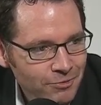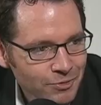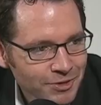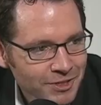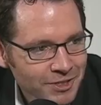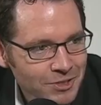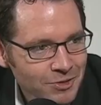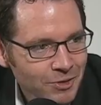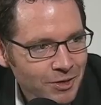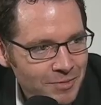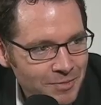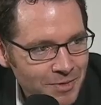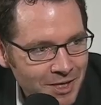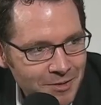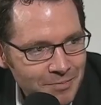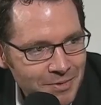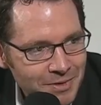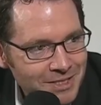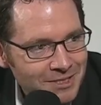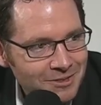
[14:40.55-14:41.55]
With the 20
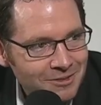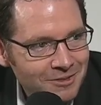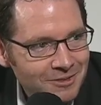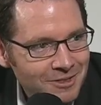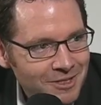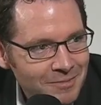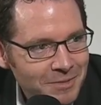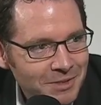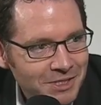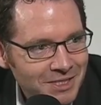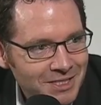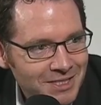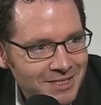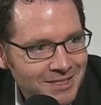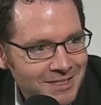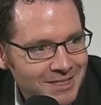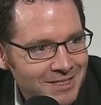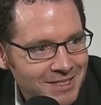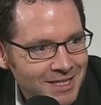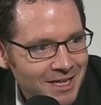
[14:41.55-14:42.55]
megapixel images,
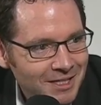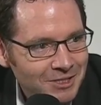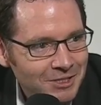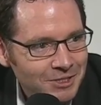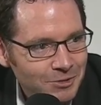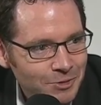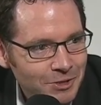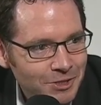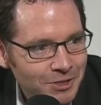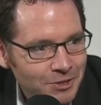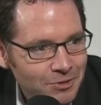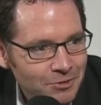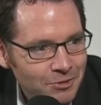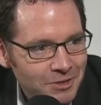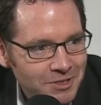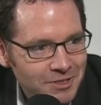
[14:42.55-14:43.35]
this is actually really cool.